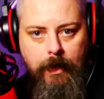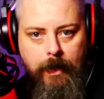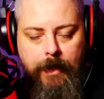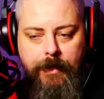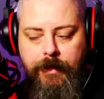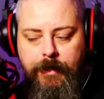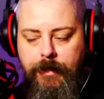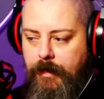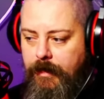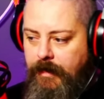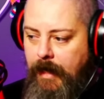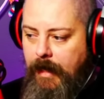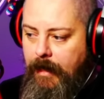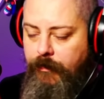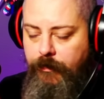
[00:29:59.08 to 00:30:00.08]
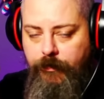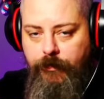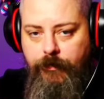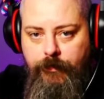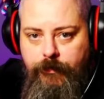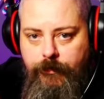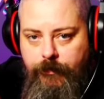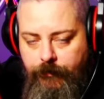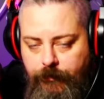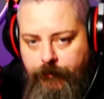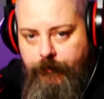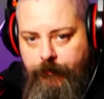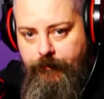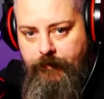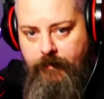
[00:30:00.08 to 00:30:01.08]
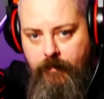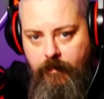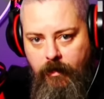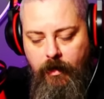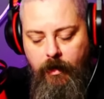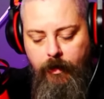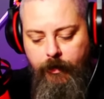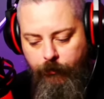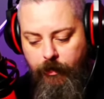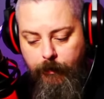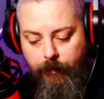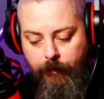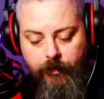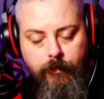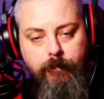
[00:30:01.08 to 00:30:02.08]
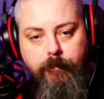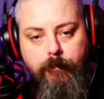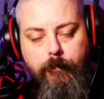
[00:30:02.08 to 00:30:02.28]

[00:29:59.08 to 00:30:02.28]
And yes, I agree with you.